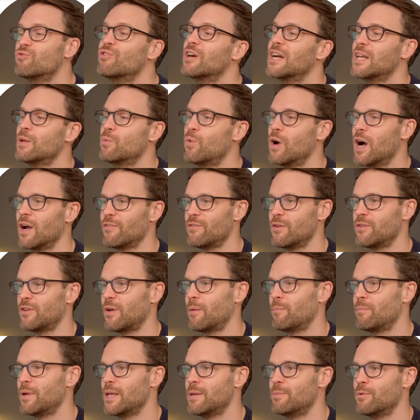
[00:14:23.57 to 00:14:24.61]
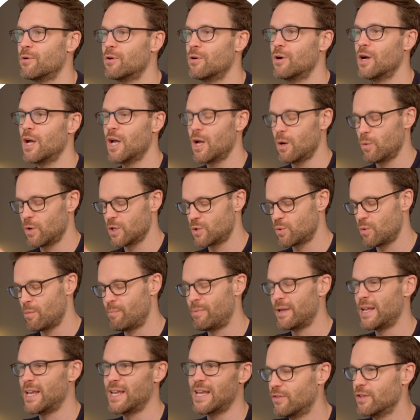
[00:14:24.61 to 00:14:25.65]
really work for some people, which would
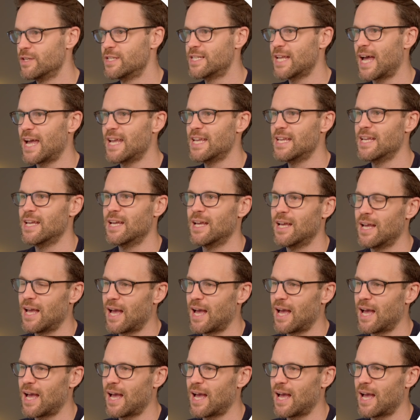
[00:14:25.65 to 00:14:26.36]
be the date,